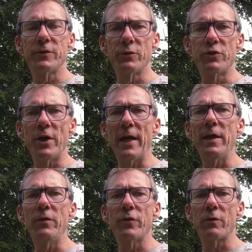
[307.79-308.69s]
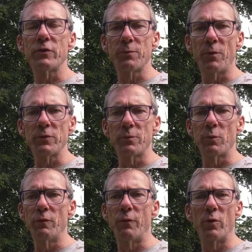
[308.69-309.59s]
So jays are
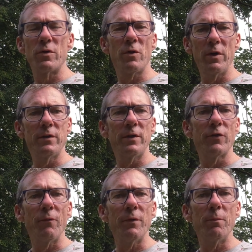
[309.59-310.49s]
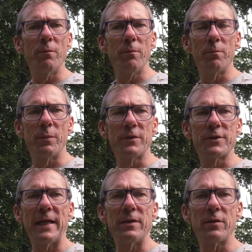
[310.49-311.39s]
responsible for
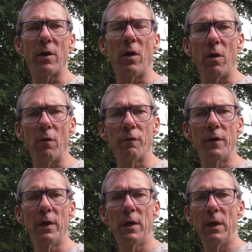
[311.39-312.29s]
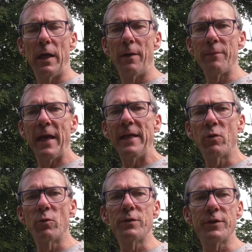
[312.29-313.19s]
90-something% of
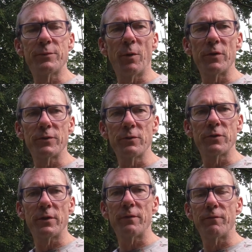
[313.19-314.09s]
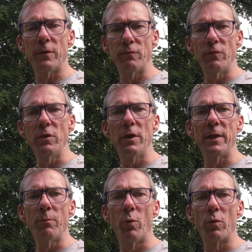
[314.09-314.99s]
acorn dispersal, so they're a really
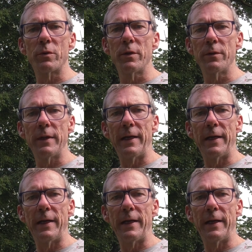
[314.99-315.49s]
important